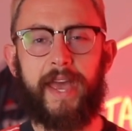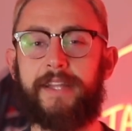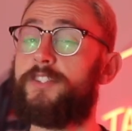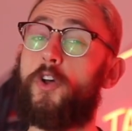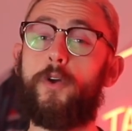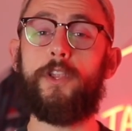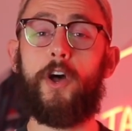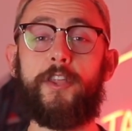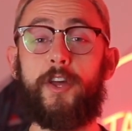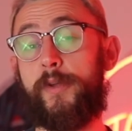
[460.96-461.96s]
It's no
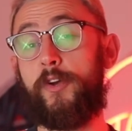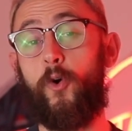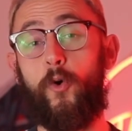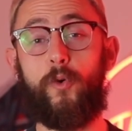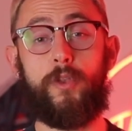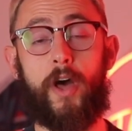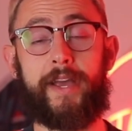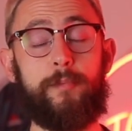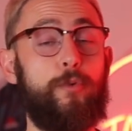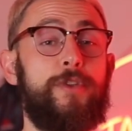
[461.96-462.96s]
lie that we all
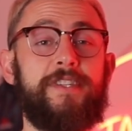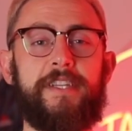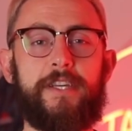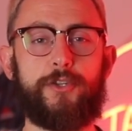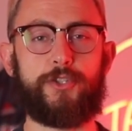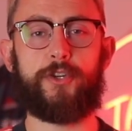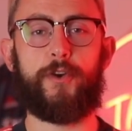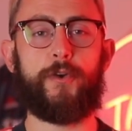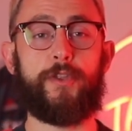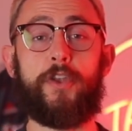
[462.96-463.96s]
like a Bundesliga
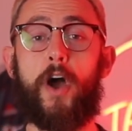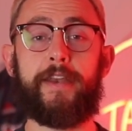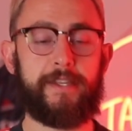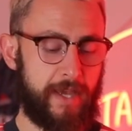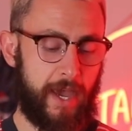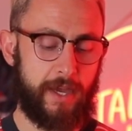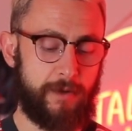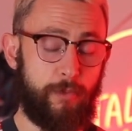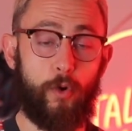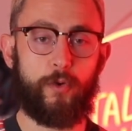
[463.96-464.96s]
shirt. The 90s
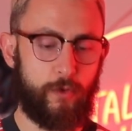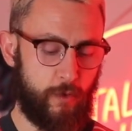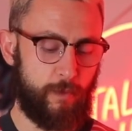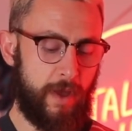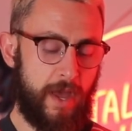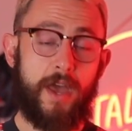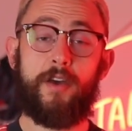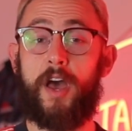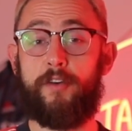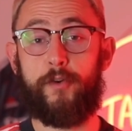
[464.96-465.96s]
had Bochum,
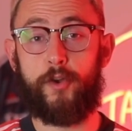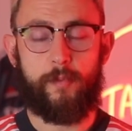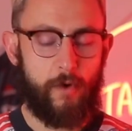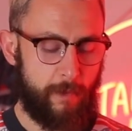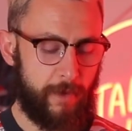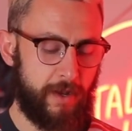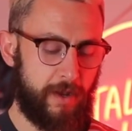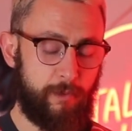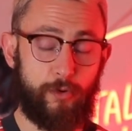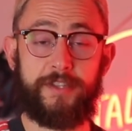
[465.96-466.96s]
Werder
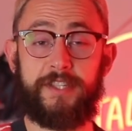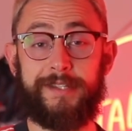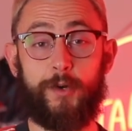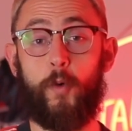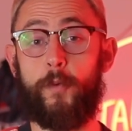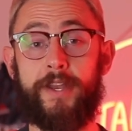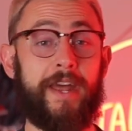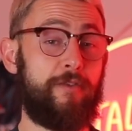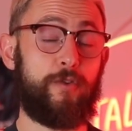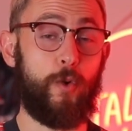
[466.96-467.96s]
Bremen, Borussia Dortmund,
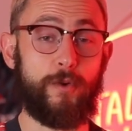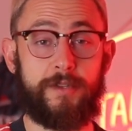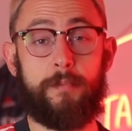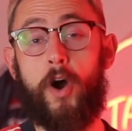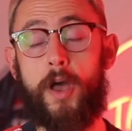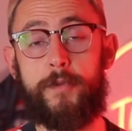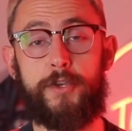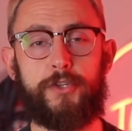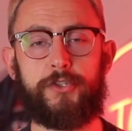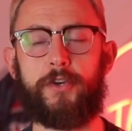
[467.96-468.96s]
and of course the Bayern
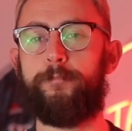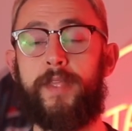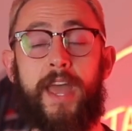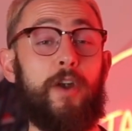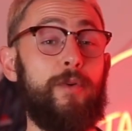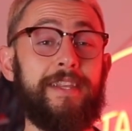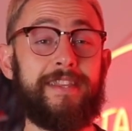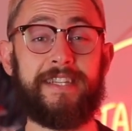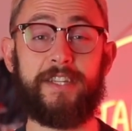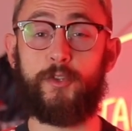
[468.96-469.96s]
Munich shirt. And I really
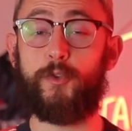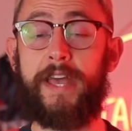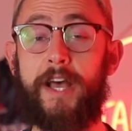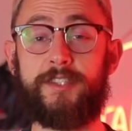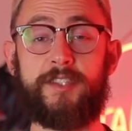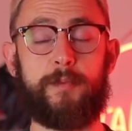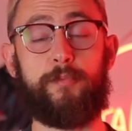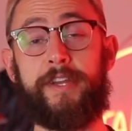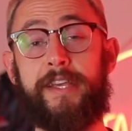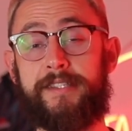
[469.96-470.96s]
think the 2000s are
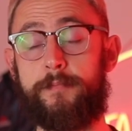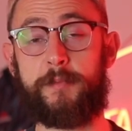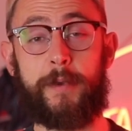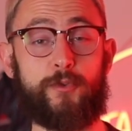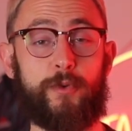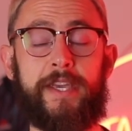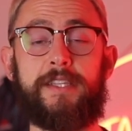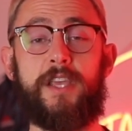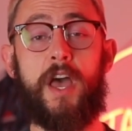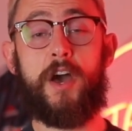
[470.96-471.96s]
bringing some special
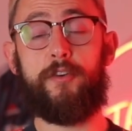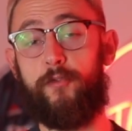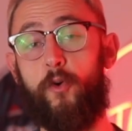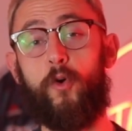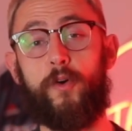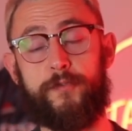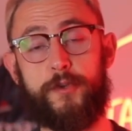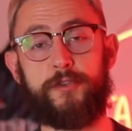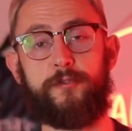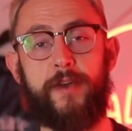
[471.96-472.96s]
kits for
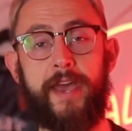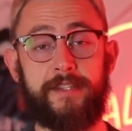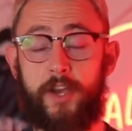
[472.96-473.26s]
future fans.